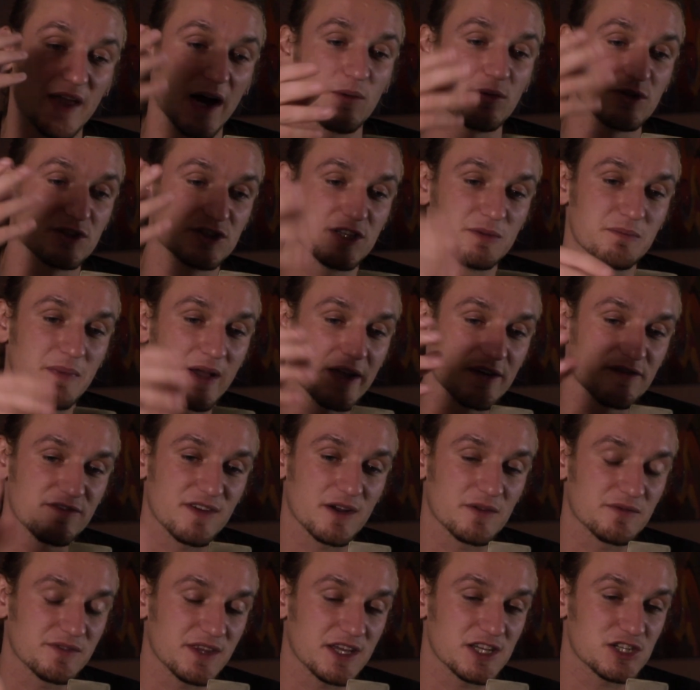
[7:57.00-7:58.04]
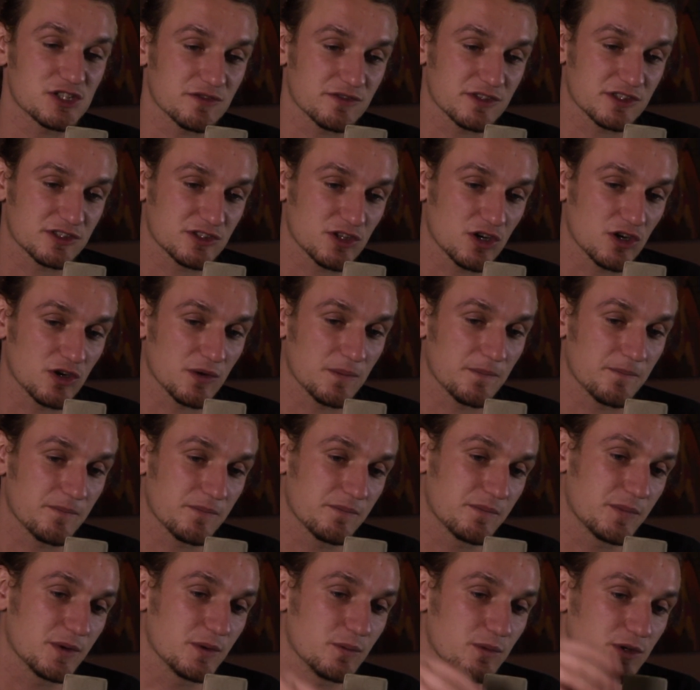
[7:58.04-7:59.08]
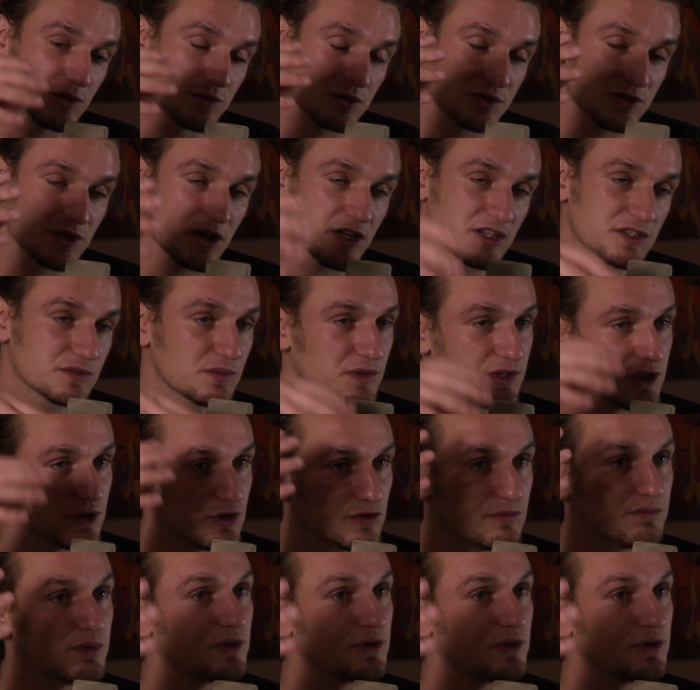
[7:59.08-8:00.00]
was the main foundation of the song. But it was nice when you put